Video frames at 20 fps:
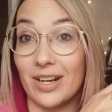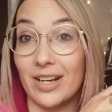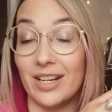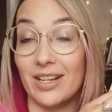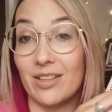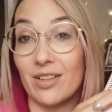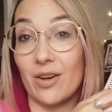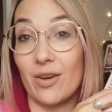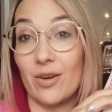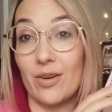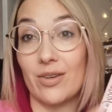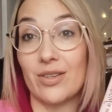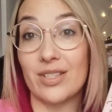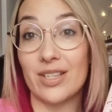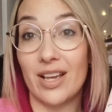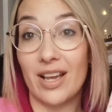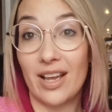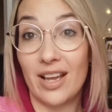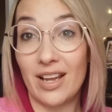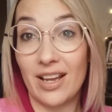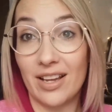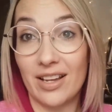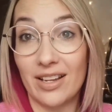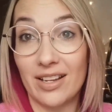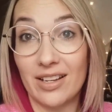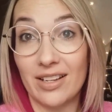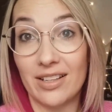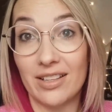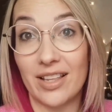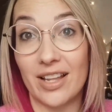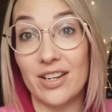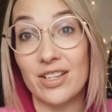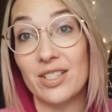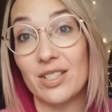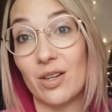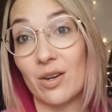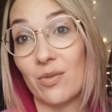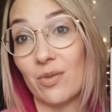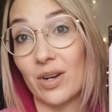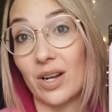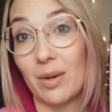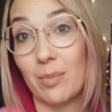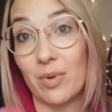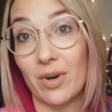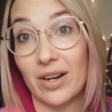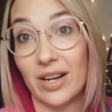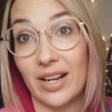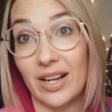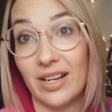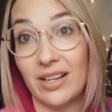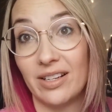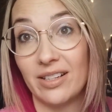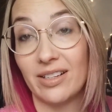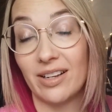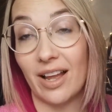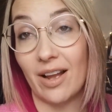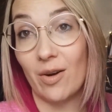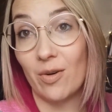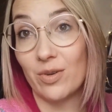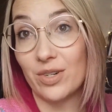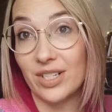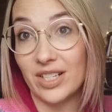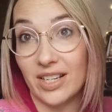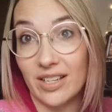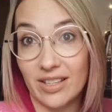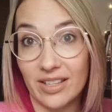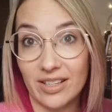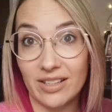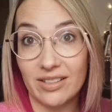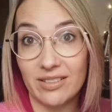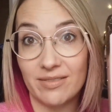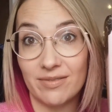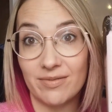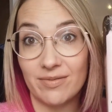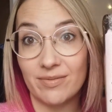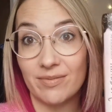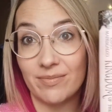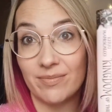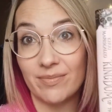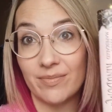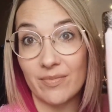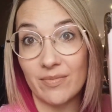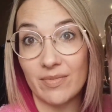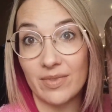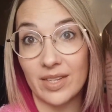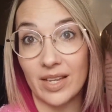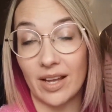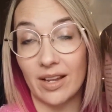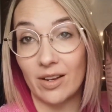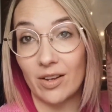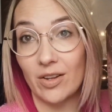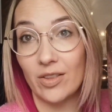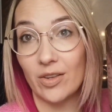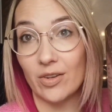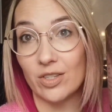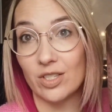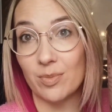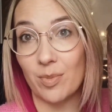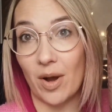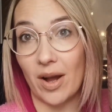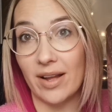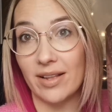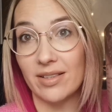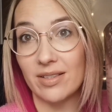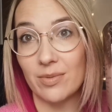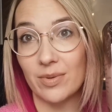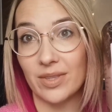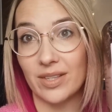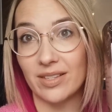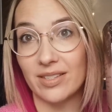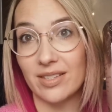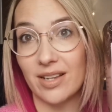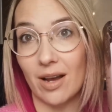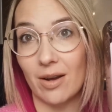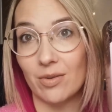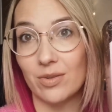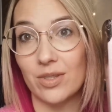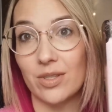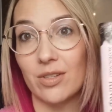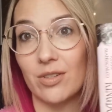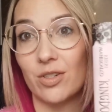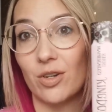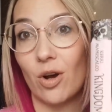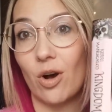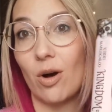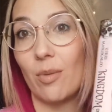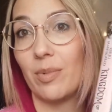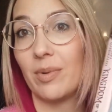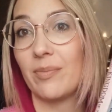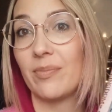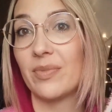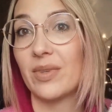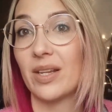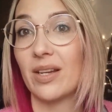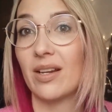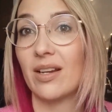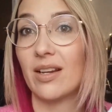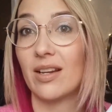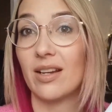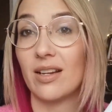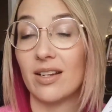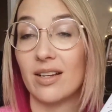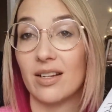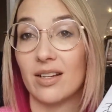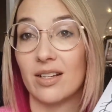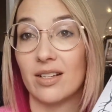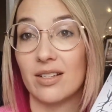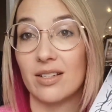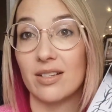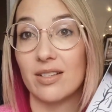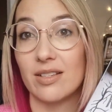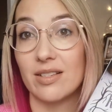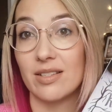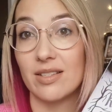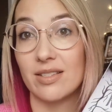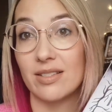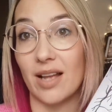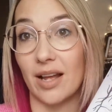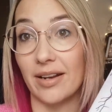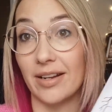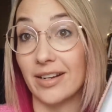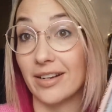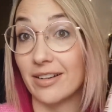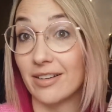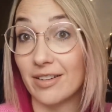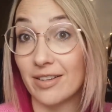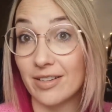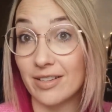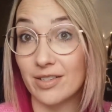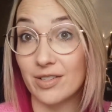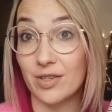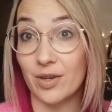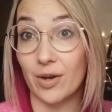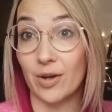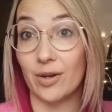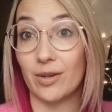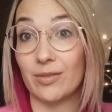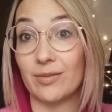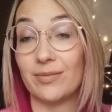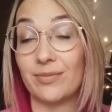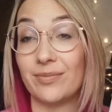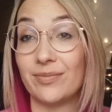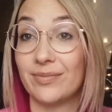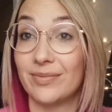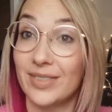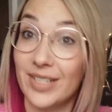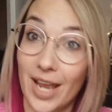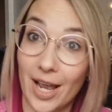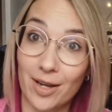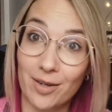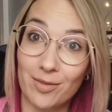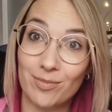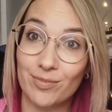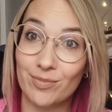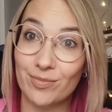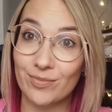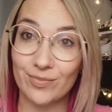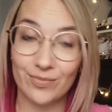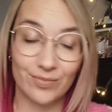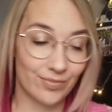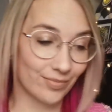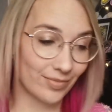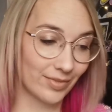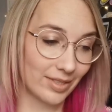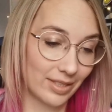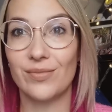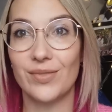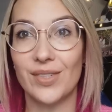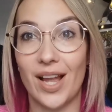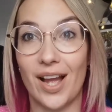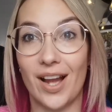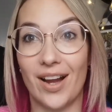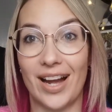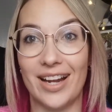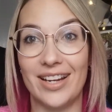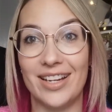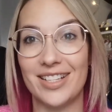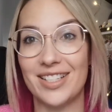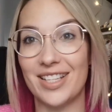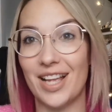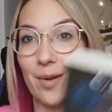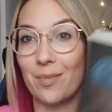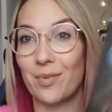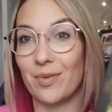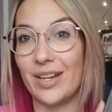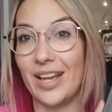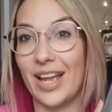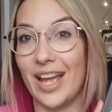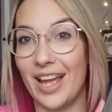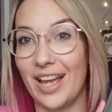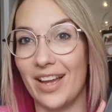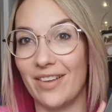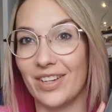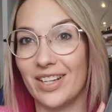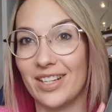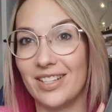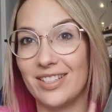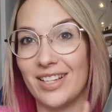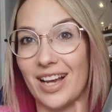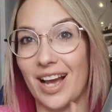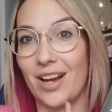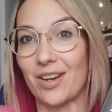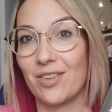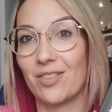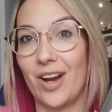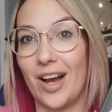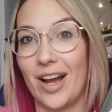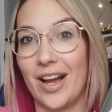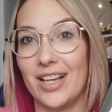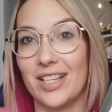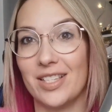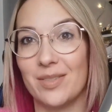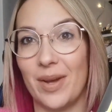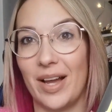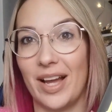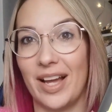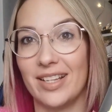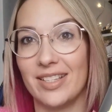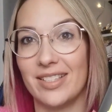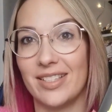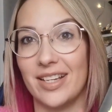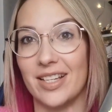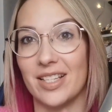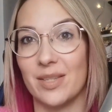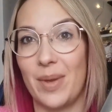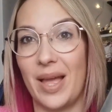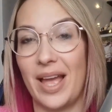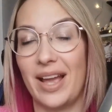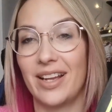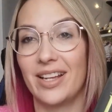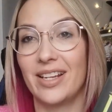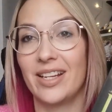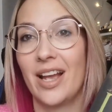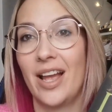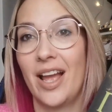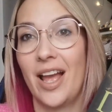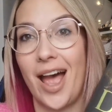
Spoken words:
reading those. They just look really pretty, like all together. Like, look at those spines with the skulls at the top. Stunning. So yeah. Alright, next up we have Dark Rise by C.S. Packet.